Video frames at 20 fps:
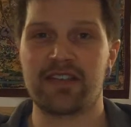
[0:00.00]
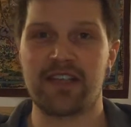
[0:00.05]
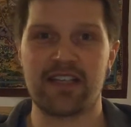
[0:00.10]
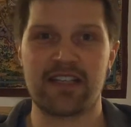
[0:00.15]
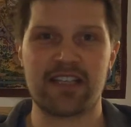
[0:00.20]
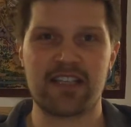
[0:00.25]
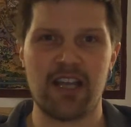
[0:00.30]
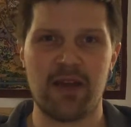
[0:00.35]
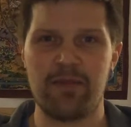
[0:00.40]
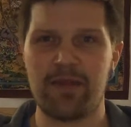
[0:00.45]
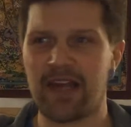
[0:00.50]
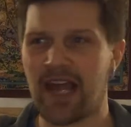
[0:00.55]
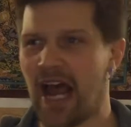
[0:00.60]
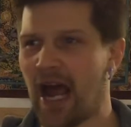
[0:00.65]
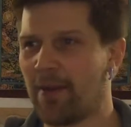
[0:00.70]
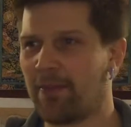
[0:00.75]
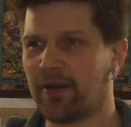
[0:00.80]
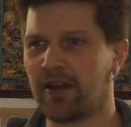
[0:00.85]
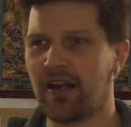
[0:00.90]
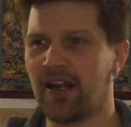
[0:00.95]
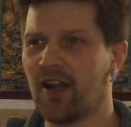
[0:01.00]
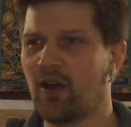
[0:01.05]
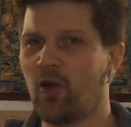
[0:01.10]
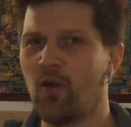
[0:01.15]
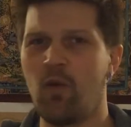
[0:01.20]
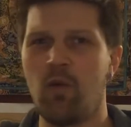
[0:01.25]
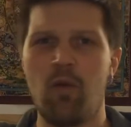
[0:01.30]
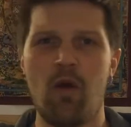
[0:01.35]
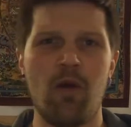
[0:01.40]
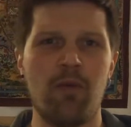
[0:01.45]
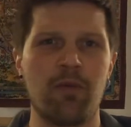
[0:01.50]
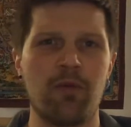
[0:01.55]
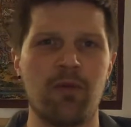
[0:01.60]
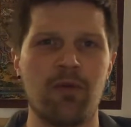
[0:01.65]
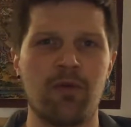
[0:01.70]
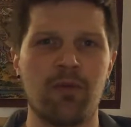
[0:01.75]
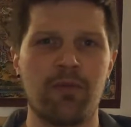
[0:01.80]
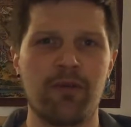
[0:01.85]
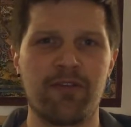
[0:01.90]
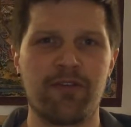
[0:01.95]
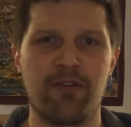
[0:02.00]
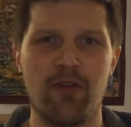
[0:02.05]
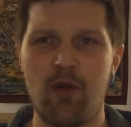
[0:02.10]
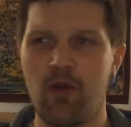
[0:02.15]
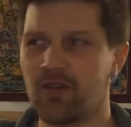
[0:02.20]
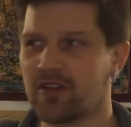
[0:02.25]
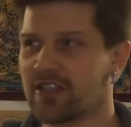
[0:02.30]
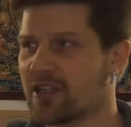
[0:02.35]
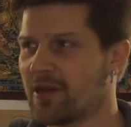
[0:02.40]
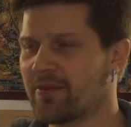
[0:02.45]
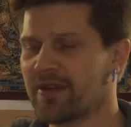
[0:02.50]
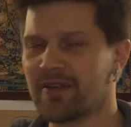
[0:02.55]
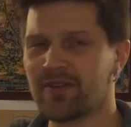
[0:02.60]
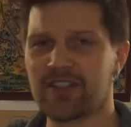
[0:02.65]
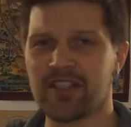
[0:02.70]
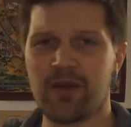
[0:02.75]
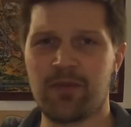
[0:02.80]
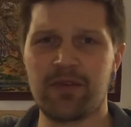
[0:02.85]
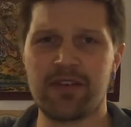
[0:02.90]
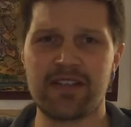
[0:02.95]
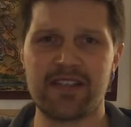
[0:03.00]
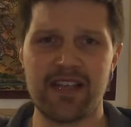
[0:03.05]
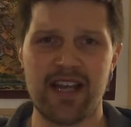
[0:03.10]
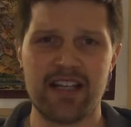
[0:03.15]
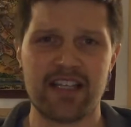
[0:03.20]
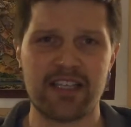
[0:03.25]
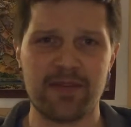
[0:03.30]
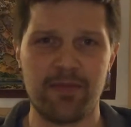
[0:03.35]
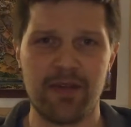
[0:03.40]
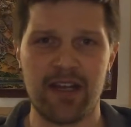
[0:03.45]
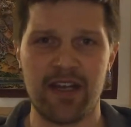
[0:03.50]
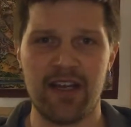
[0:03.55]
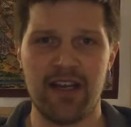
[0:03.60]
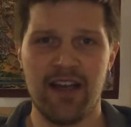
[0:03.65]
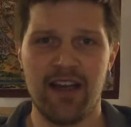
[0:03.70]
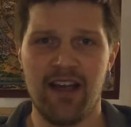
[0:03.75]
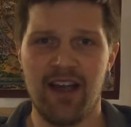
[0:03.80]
There's something happened, a little wobble before, someone said to me.